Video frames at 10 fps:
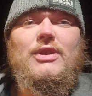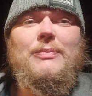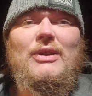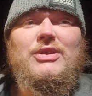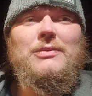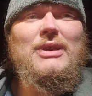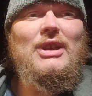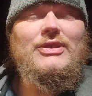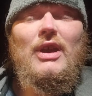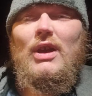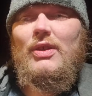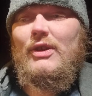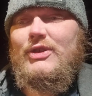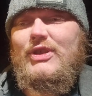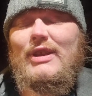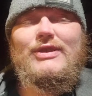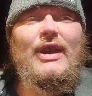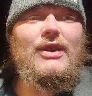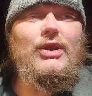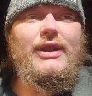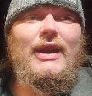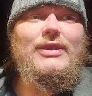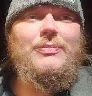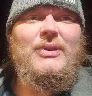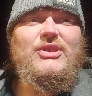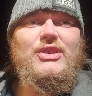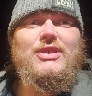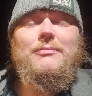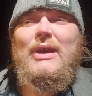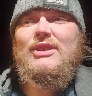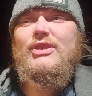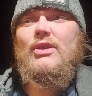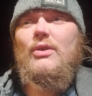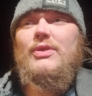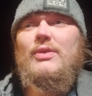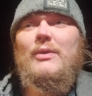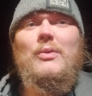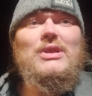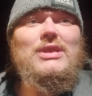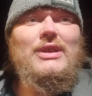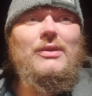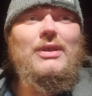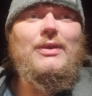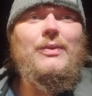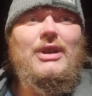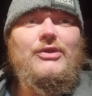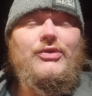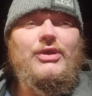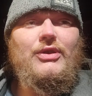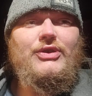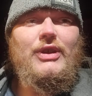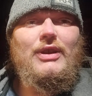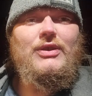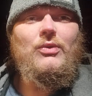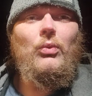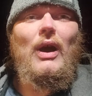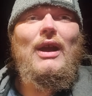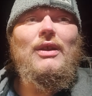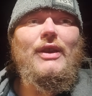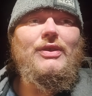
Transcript: especially because there's things like goodyead species in Mexico that we're literally reintroducing into the wild,